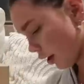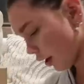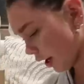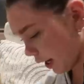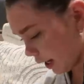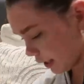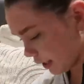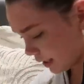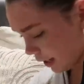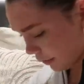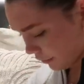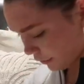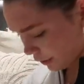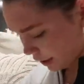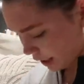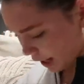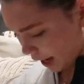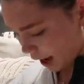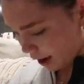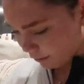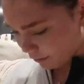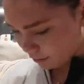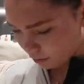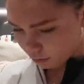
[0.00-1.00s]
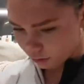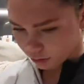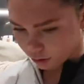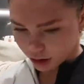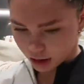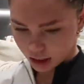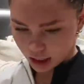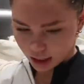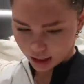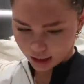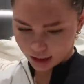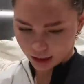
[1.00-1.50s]
Okay, I definitely haven't
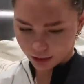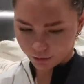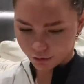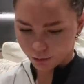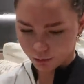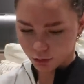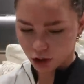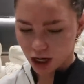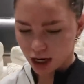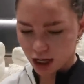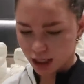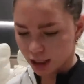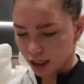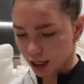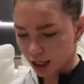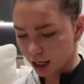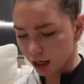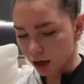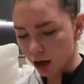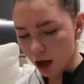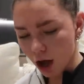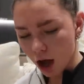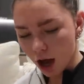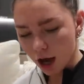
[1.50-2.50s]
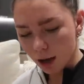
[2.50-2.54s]
ordered anything from JD.